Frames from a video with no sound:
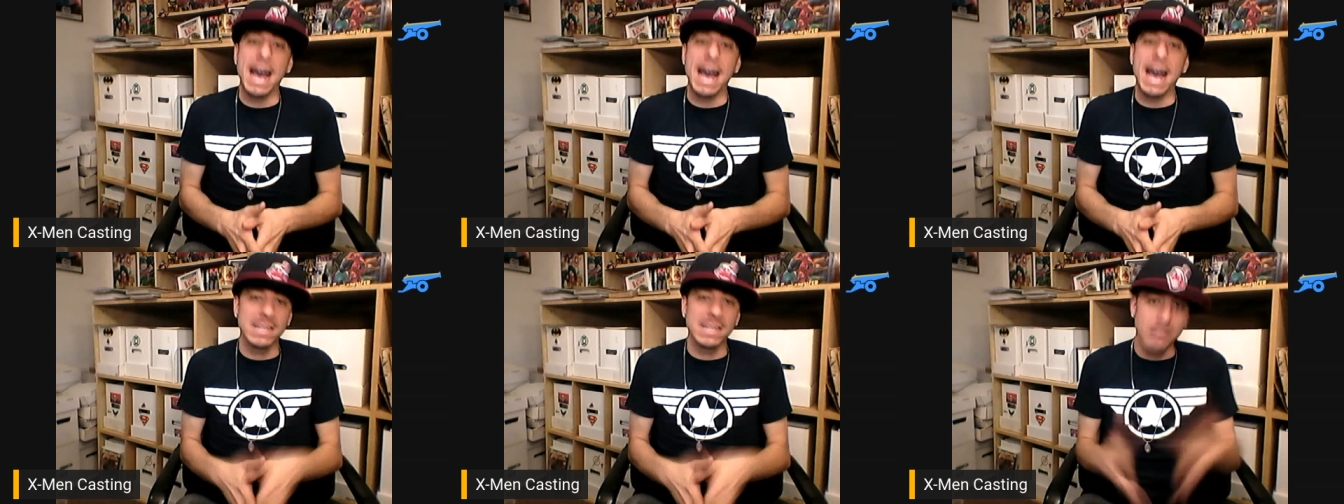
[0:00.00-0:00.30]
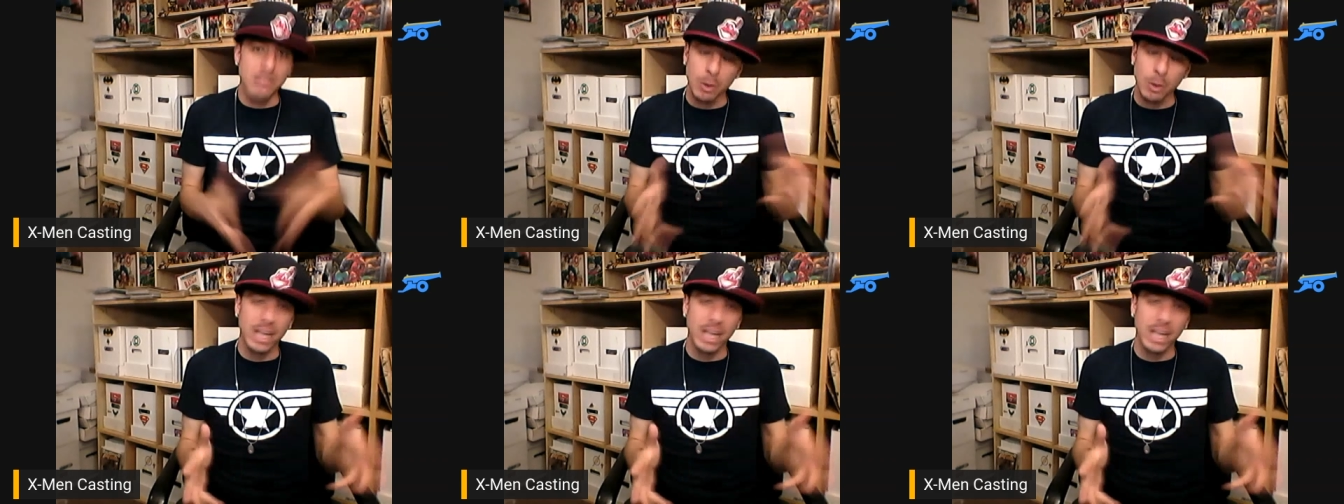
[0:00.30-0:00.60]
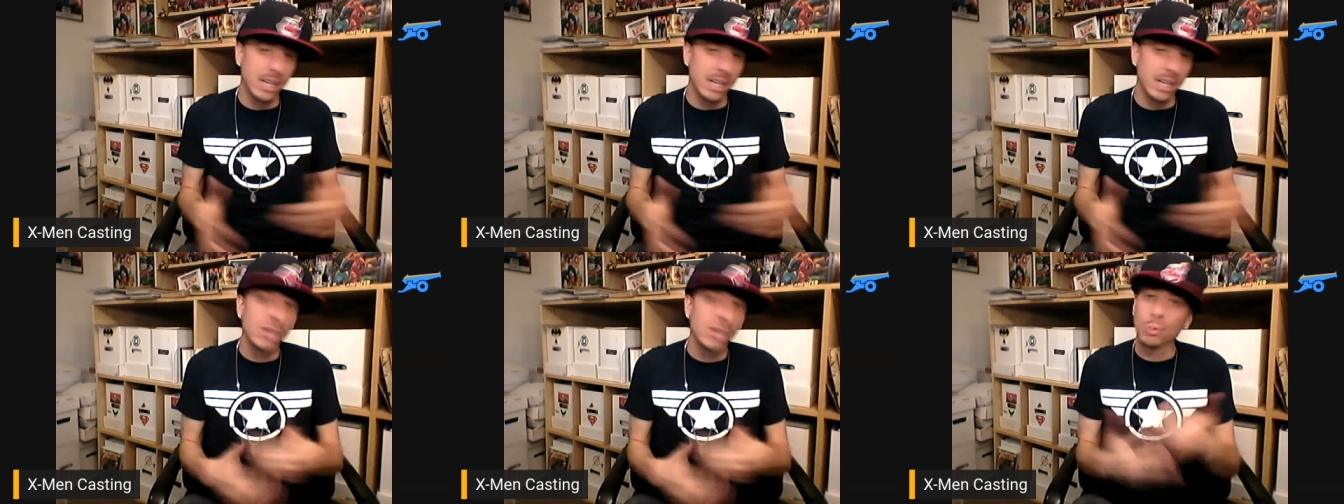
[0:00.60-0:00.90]
as
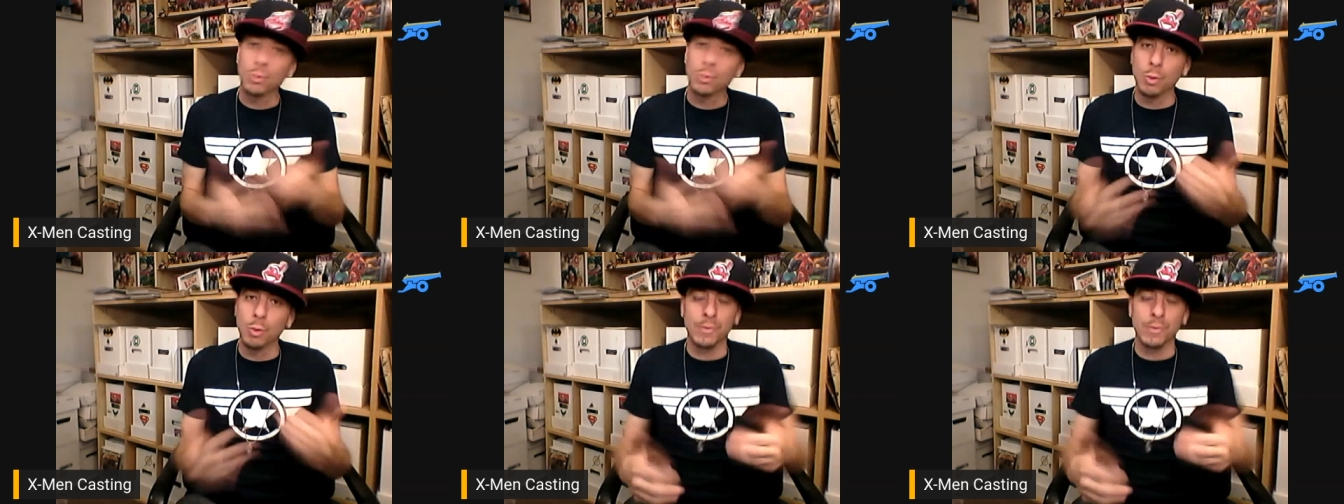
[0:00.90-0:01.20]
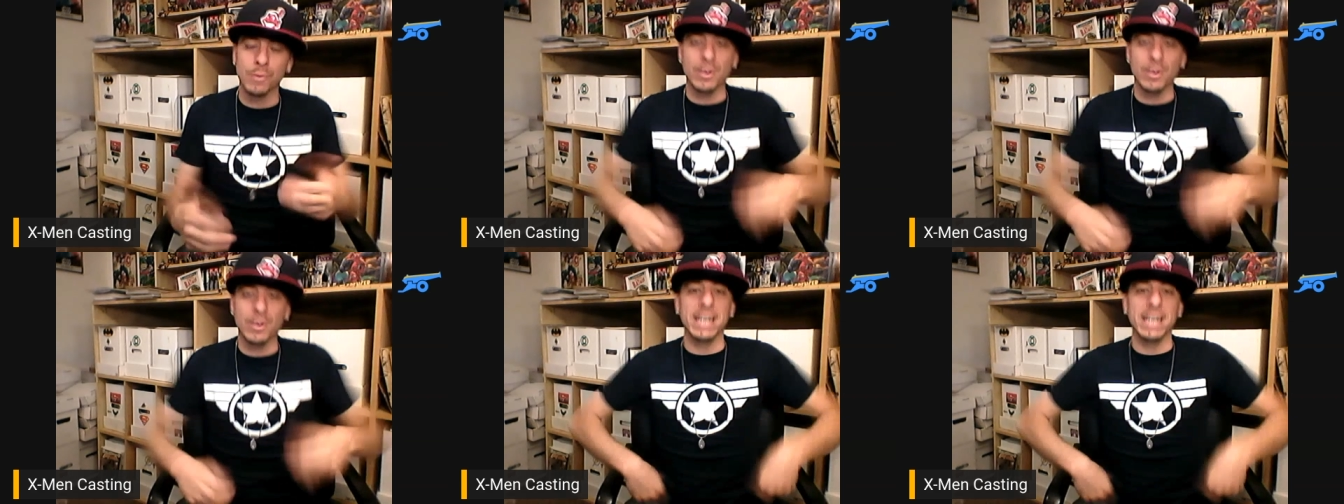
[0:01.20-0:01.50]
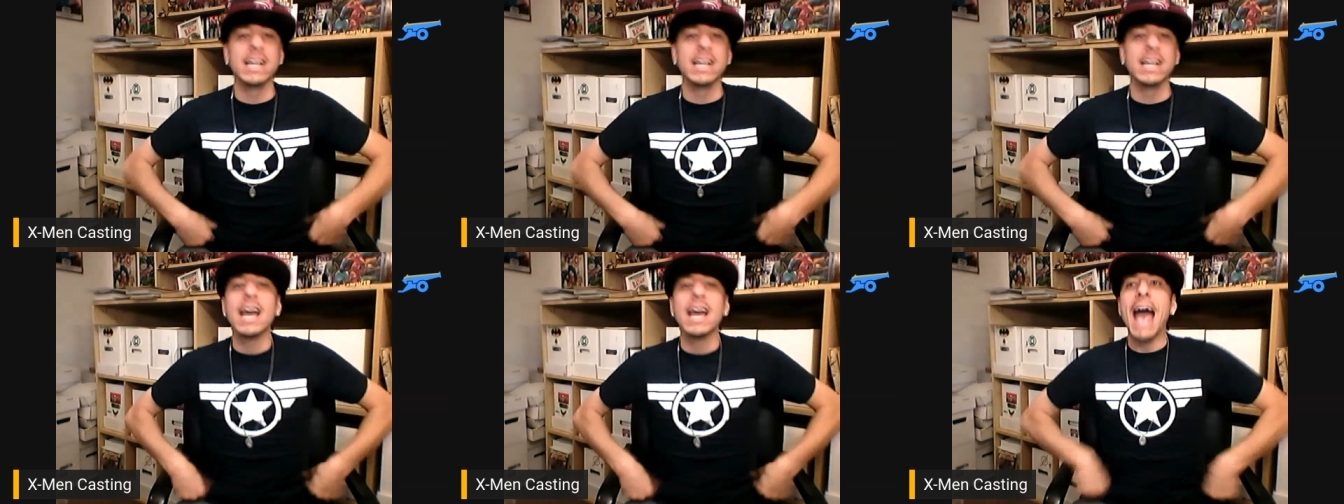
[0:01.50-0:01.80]
Logan
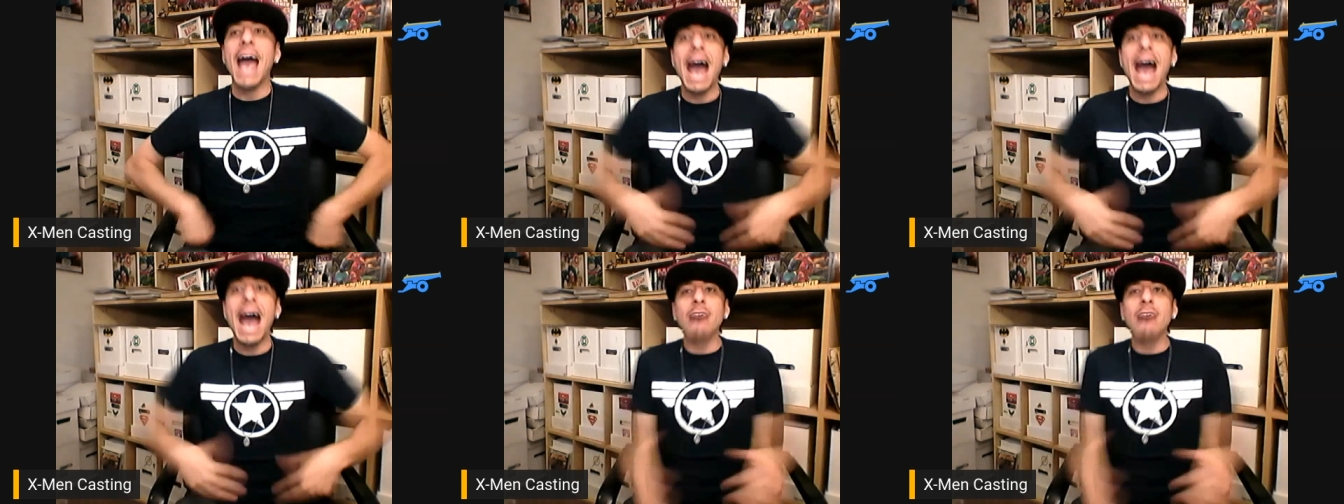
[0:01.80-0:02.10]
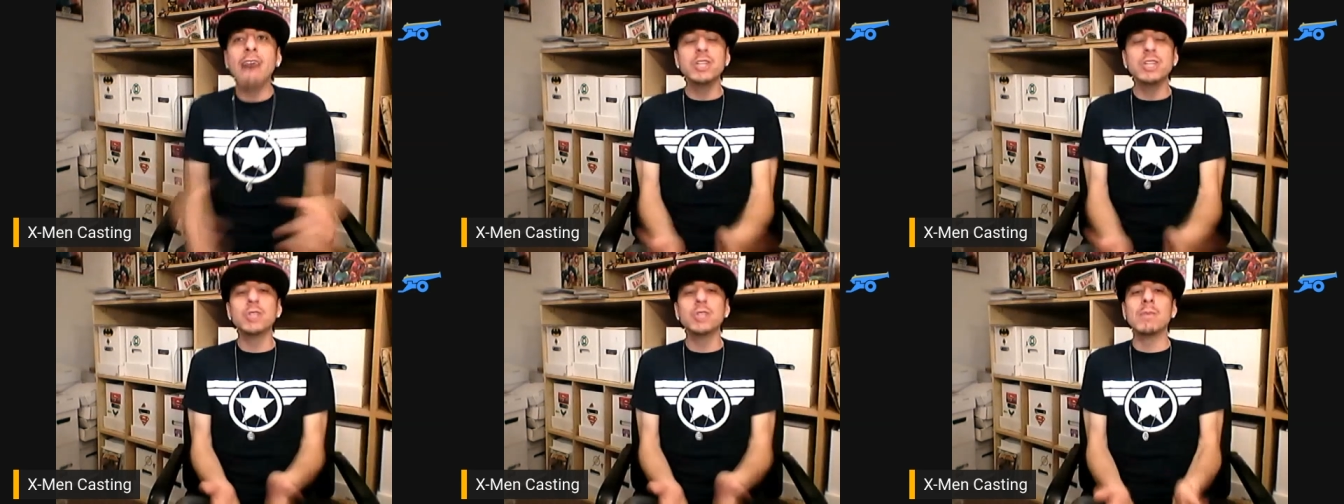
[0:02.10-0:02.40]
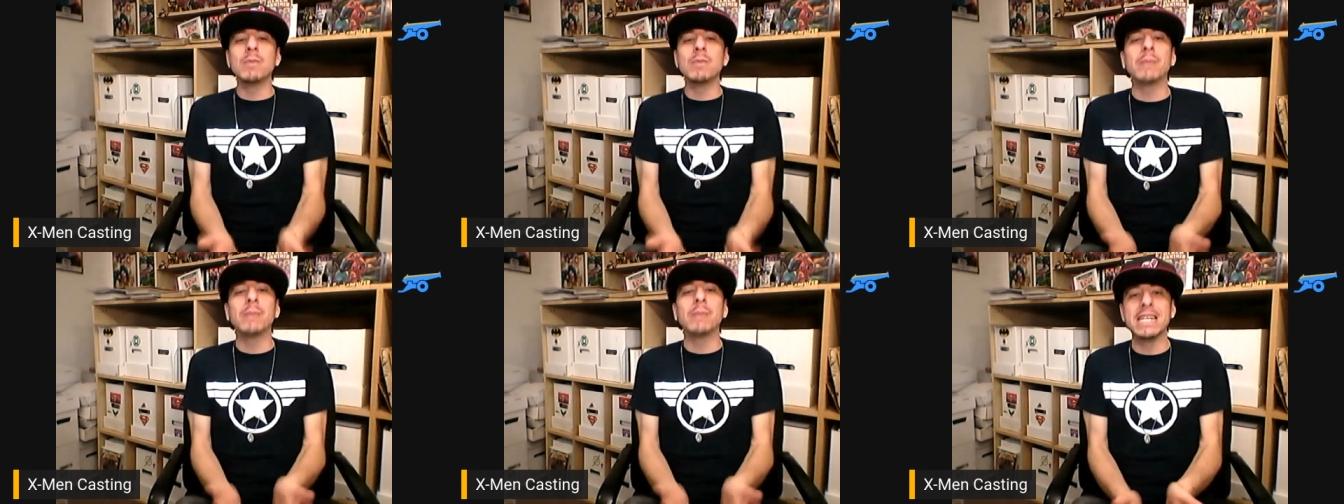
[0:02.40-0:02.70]
Wolverine. How do
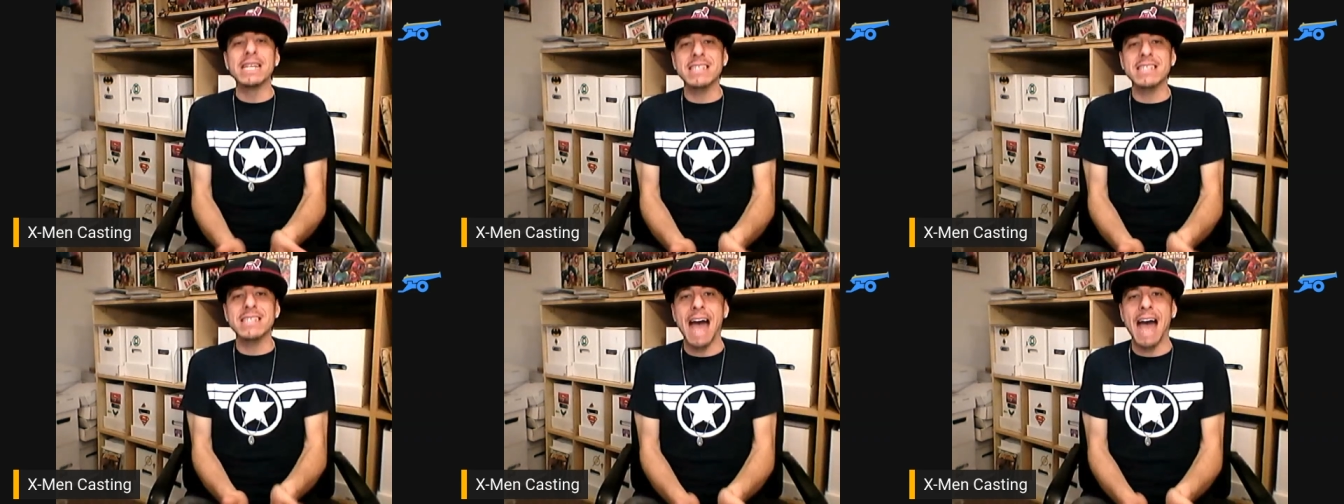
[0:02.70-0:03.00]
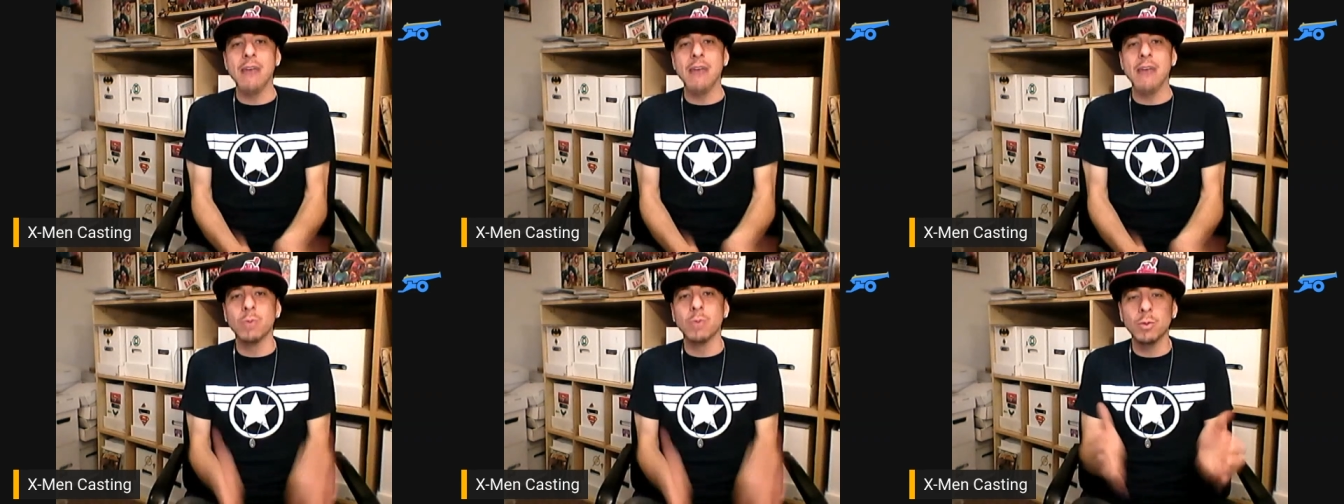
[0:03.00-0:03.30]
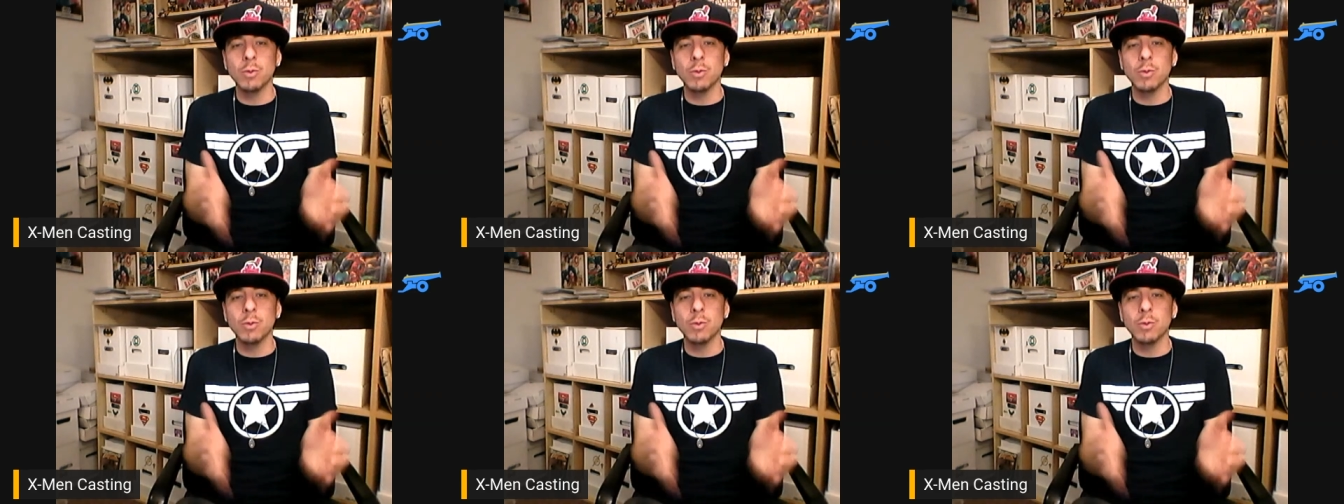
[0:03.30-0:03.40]
you replace that?